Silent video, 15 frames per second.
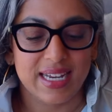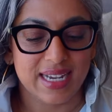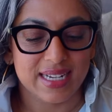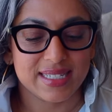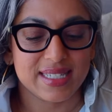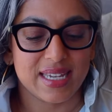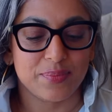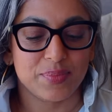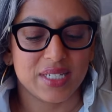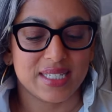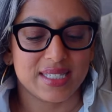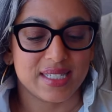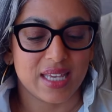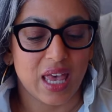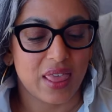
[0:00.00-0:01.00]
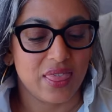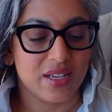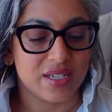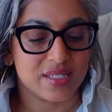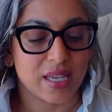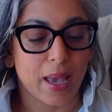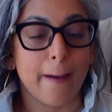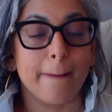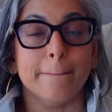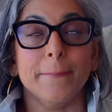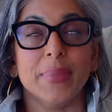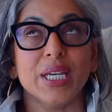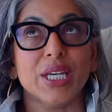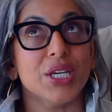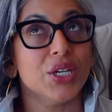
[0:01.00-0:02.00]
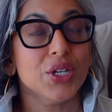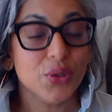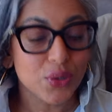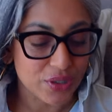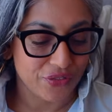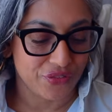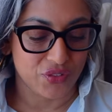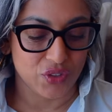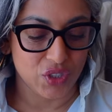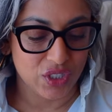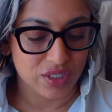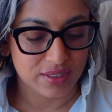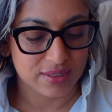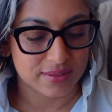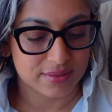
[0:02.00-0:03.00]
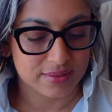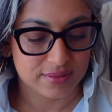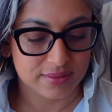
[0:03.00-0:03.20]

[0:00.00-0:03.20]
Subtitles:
except it's this beautiful,